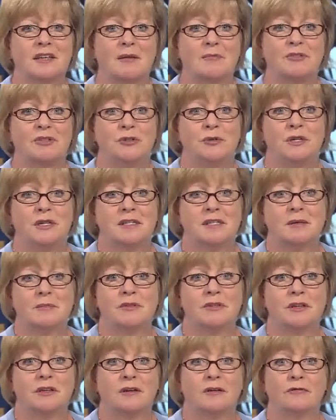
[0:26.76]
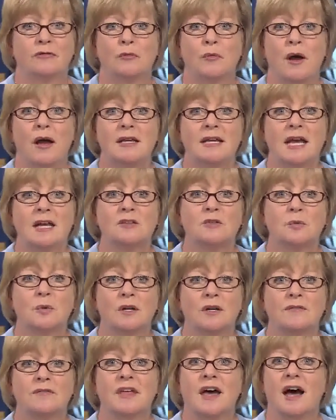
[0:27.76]
I'm Judy Simpson. Vermont has
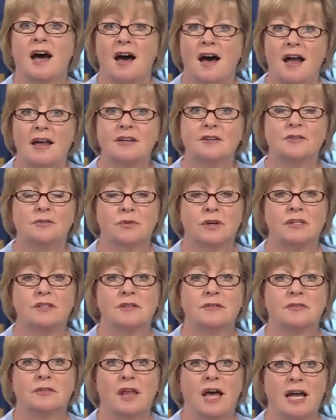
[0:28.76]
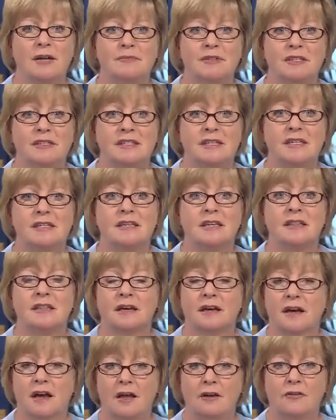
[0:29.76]
one of the highest rates of Lyme disease in
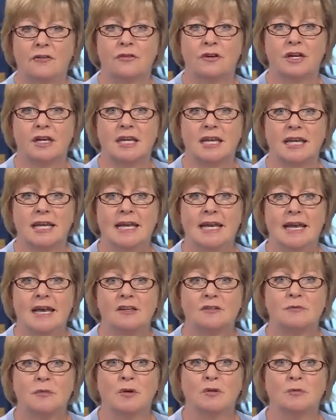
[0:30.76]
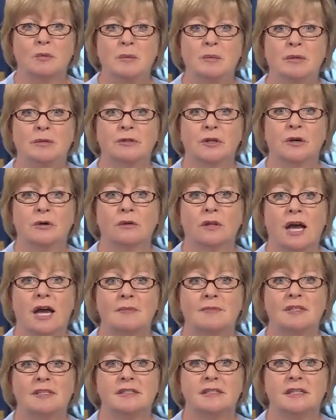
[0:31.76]
the country. As most people know,
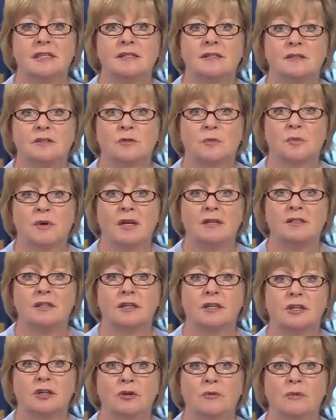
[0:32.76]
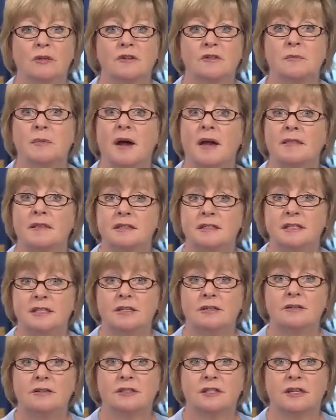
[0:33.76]
Lyme disease is spread to humans by the
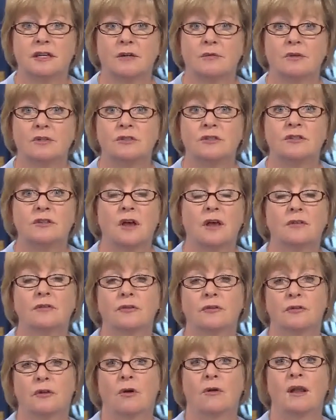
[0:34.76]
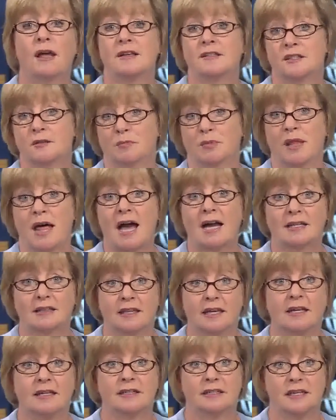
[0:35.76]
deer tick, which is also known as the
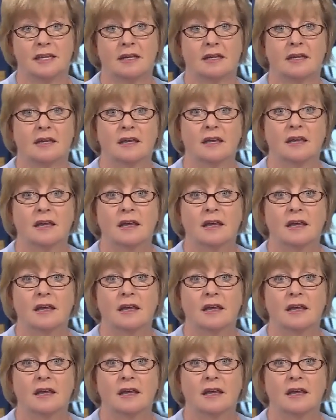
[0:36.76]
blackleg tick.